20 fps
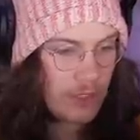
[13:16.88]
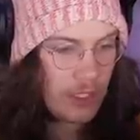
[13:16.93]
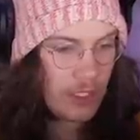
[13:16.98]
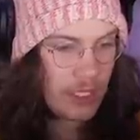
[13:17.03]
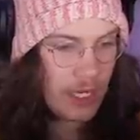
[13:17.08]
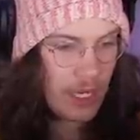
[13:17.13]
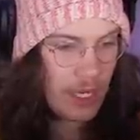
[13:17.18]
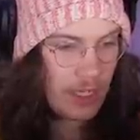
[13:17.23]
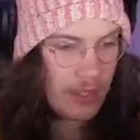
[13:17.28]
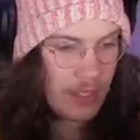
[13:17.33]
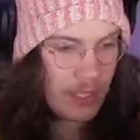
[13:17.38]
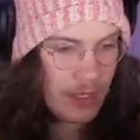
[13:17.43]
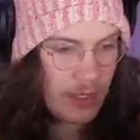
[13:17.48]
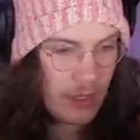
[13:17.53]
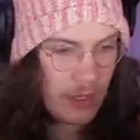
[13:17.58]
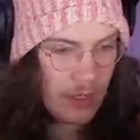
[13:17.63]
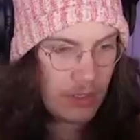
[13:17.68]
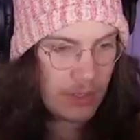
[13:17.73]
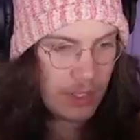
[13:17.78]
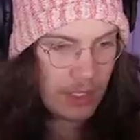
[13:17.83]
Okay, thank
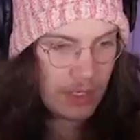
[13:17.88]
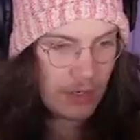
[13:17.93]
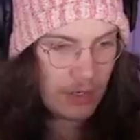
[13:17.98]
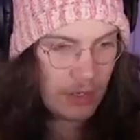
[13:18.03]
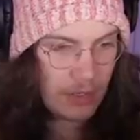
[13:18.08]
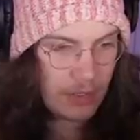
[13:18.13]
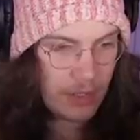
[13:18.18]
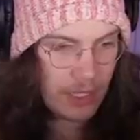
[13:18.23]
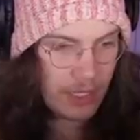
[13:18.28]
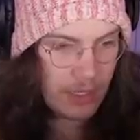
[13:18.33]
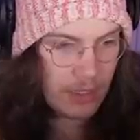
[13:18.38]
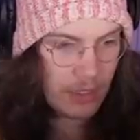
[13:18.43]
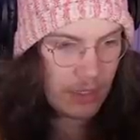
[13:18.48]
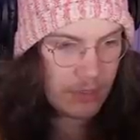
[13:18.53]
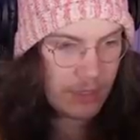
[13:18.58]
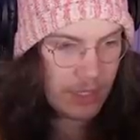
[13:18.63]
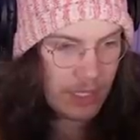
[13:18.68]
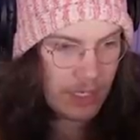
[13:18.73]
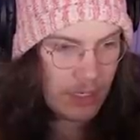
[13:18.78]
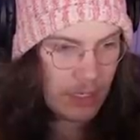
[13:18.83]
God, thank God, thank
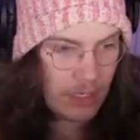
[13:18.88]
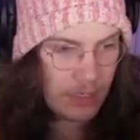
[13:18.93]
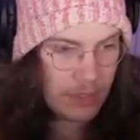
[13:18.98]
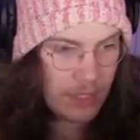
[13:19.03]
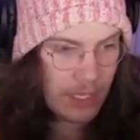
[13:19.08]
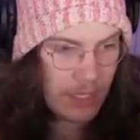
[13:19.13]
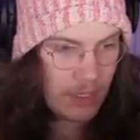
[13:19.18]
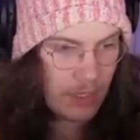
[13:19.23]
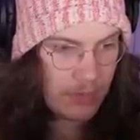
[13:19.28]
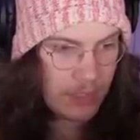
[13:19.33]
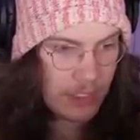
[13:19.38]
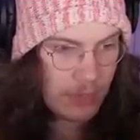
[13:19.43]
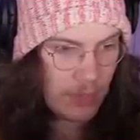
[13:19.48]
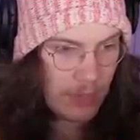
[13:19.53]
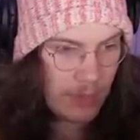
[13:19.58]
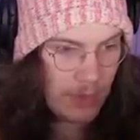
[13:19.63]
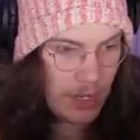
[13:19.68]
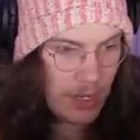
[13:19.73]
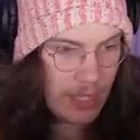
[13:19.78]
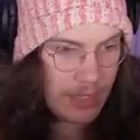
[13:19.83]
God, thank God, thank God. There's
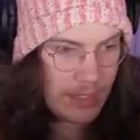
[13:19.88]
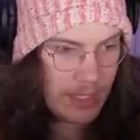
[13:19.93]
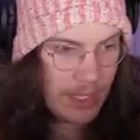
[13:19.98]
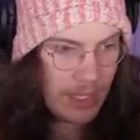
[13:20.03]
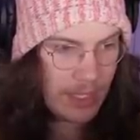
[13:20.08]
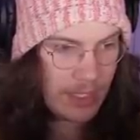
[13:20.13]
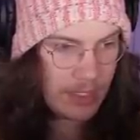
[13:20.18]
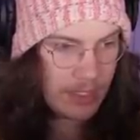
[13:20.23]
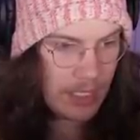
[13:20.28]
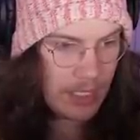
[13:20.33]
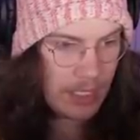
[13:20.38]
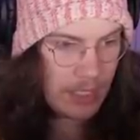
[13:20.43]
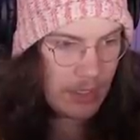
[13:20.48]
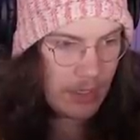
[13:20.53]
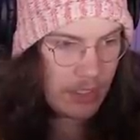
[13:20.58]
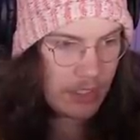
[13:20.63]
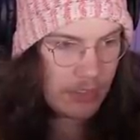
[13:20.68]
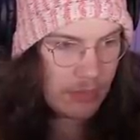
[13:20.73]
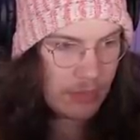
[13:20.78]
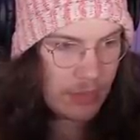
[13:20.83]
one behind there. He
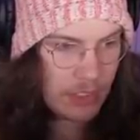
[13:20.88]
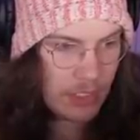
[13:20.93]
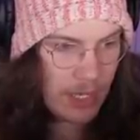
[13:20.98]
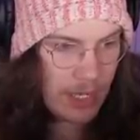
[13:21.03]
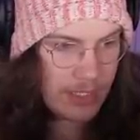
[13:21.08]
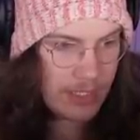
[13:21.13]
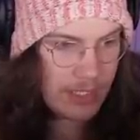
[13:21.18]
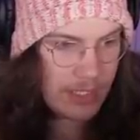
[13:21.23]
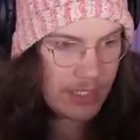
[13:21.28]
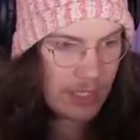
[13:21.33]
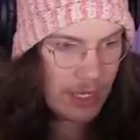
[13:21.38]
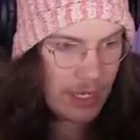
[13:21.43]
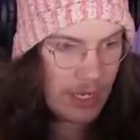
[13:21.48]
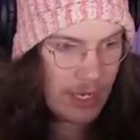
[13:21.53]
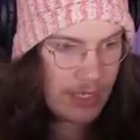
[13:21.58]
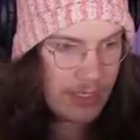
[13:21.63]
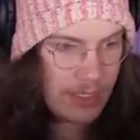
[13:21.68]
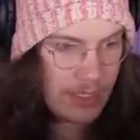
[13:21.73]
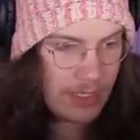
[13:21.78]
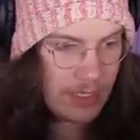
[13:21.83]
goes from side to
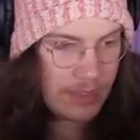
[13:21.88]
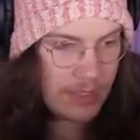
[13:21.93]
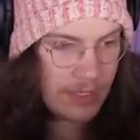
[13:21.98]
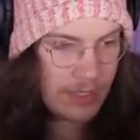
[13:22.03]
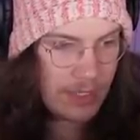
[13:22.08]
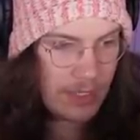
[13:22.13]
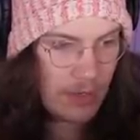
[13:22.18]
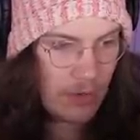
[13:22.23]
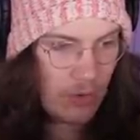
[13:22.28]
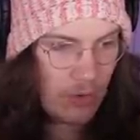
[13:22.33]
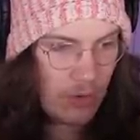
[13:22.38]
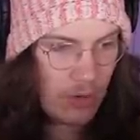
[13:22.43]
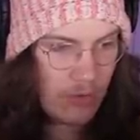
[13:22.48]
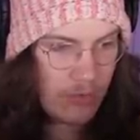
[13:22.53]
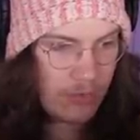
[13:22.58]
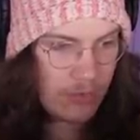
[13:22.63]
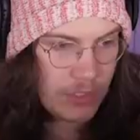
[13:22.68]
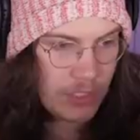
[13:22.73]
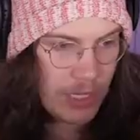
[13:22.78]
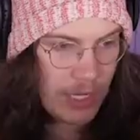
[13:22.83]
side. I think they all go
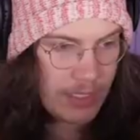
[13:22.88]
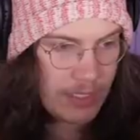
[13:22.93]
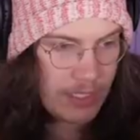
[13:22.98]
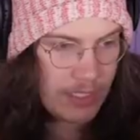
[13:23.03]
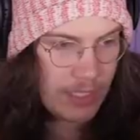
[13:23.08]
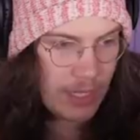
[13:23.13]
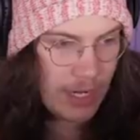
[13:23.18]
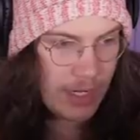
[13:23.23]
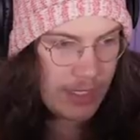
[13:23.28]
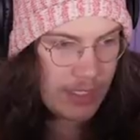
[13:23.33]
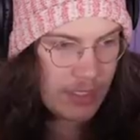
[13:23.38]
from side to side.